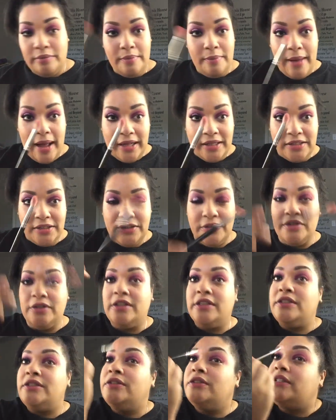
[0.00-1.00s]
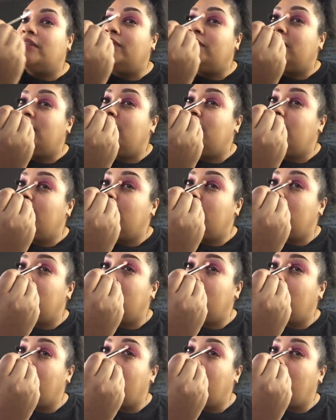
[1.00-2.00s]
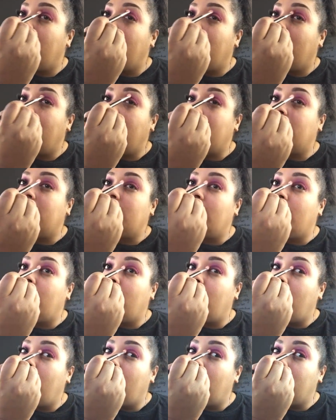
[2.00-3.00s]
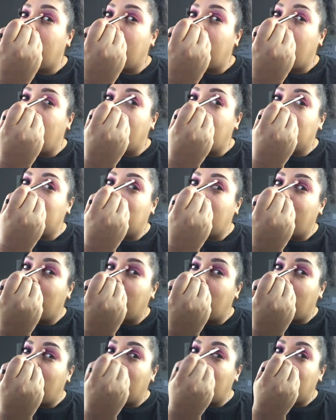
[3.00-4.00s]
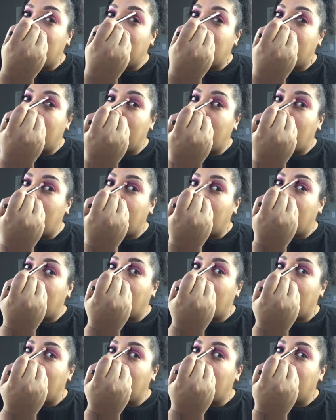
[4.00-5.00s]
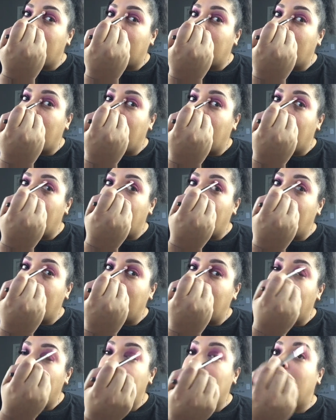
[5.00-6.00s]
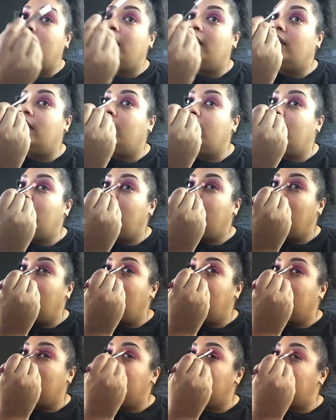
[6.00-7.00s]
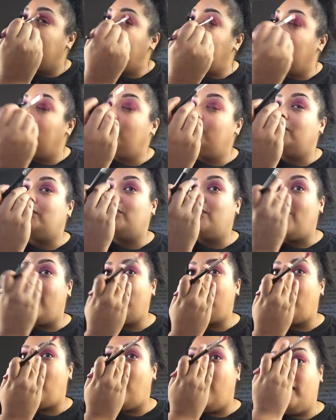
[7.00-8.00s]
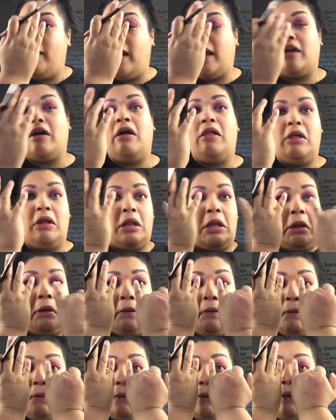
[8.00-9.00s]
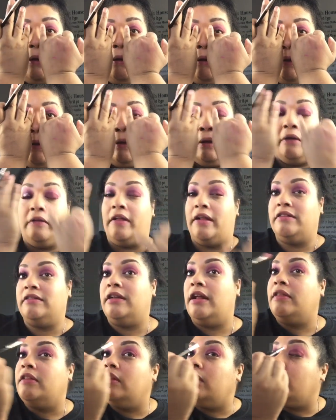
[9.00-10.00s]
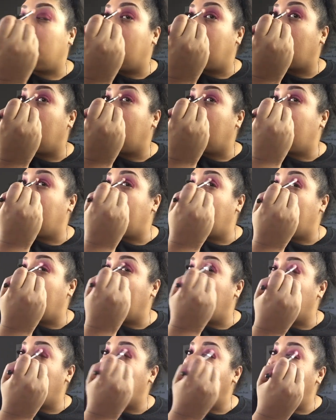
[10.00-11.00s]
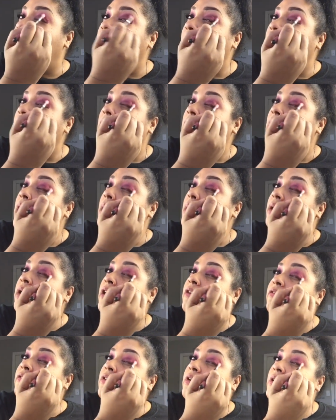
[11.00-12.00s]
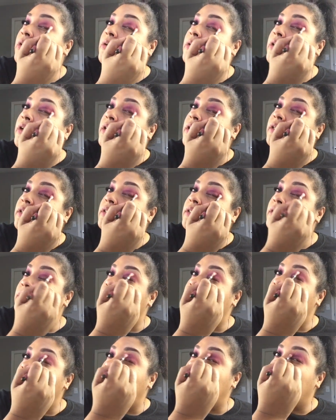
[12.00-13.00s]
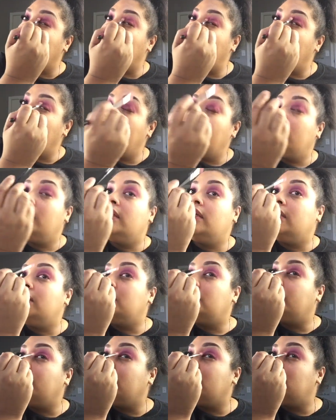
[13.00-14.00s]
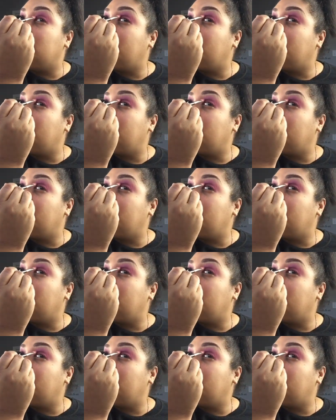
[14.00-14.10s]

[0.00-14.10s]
back to the 217. And notice how I'm going this way. I'm not going this way. I'm going this way. Because I don't want all that color. Like, that's not the look I'm going for. And what I've noticed is what